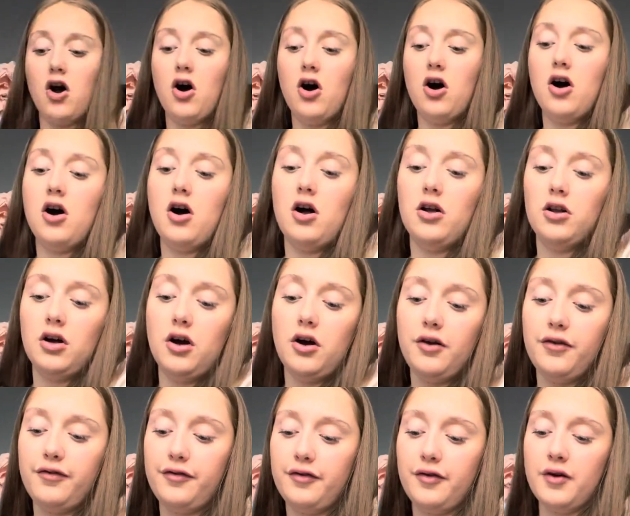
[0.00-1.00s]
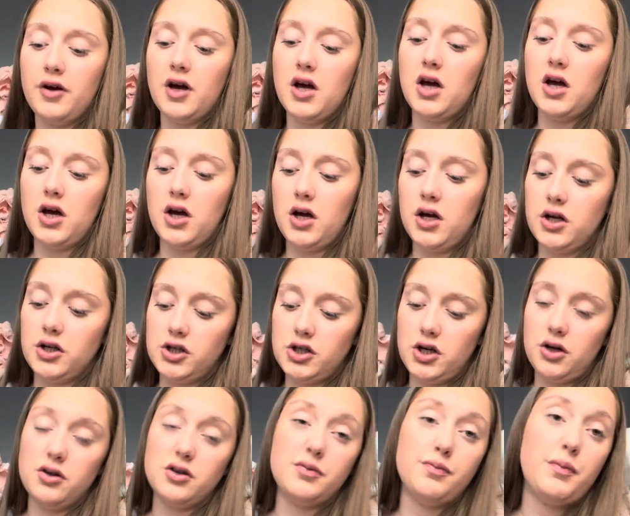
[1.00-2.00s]
all off
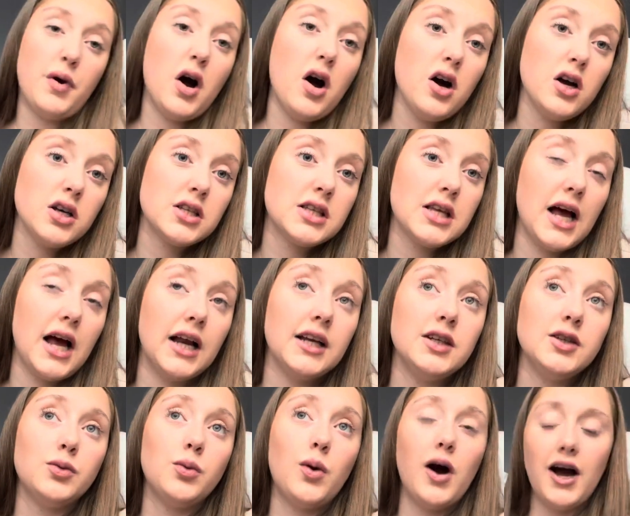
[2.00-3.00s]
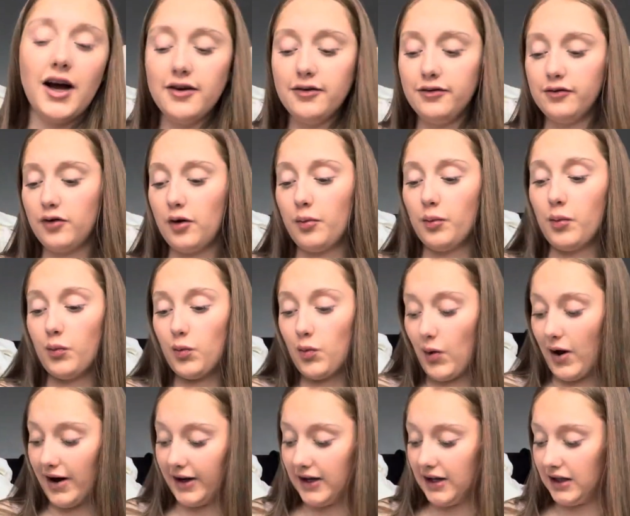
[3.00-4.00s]
Joe's boss and his wife from
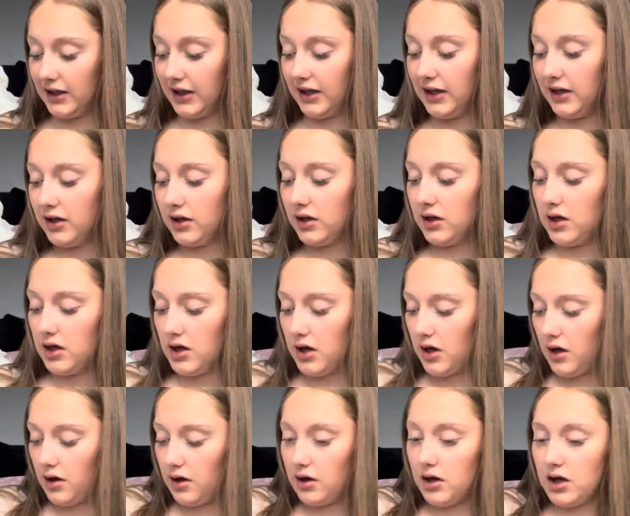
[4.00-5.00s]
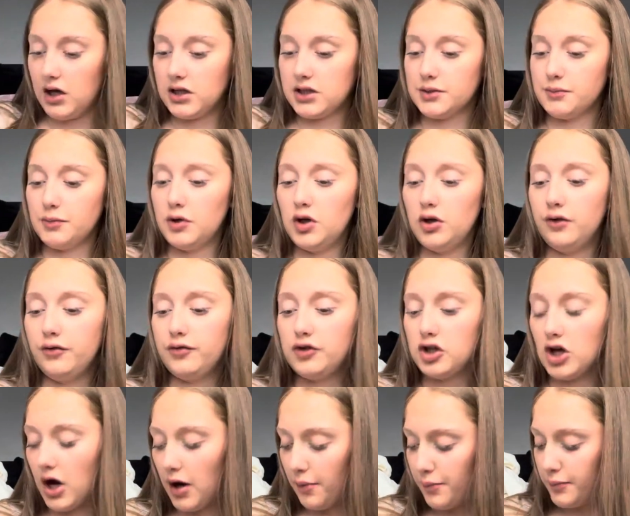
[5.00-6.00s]
when he has moved
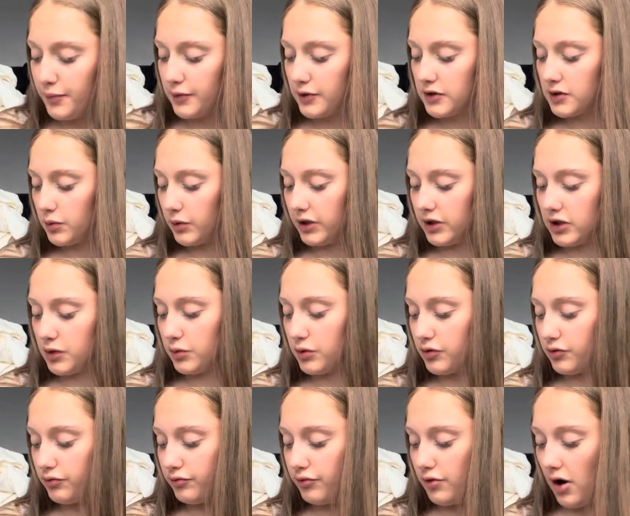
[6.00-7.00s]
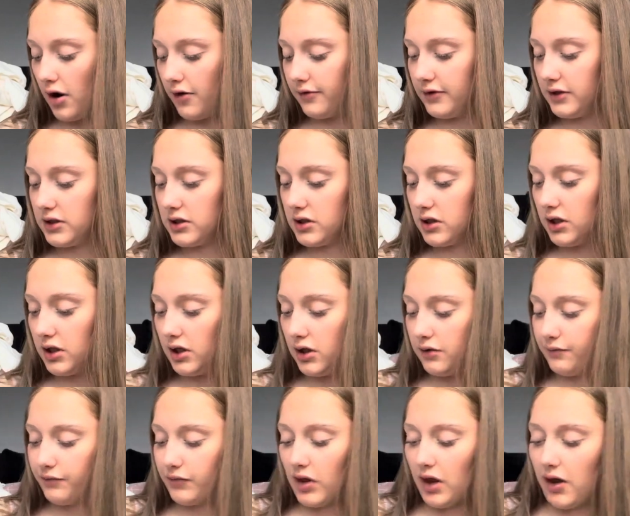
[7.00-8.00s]
jobs, which was obviously
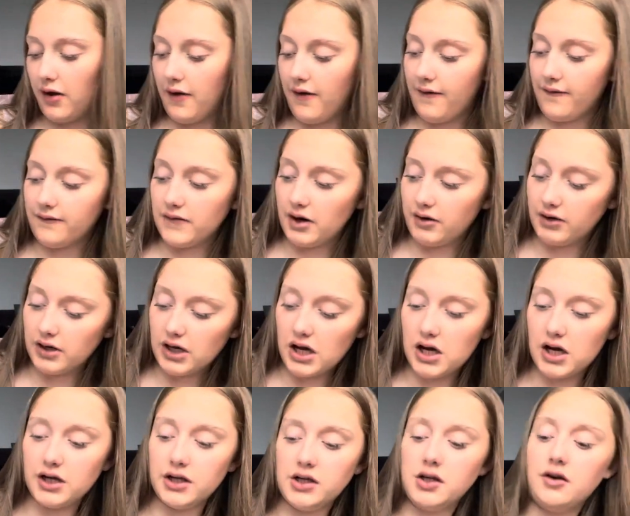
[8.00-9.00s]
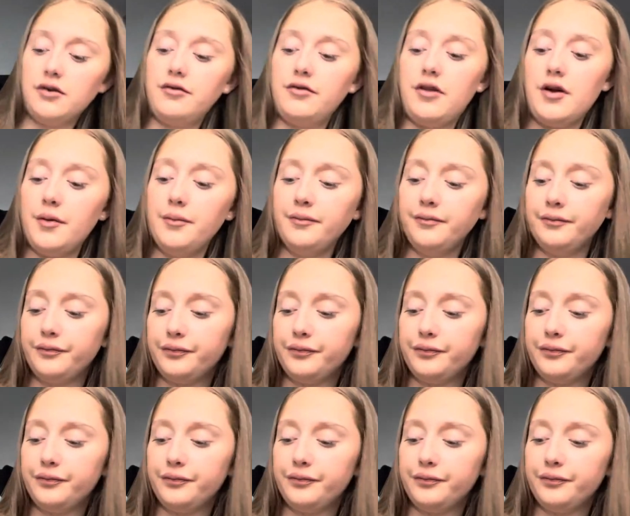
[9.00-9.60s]
very kind of them.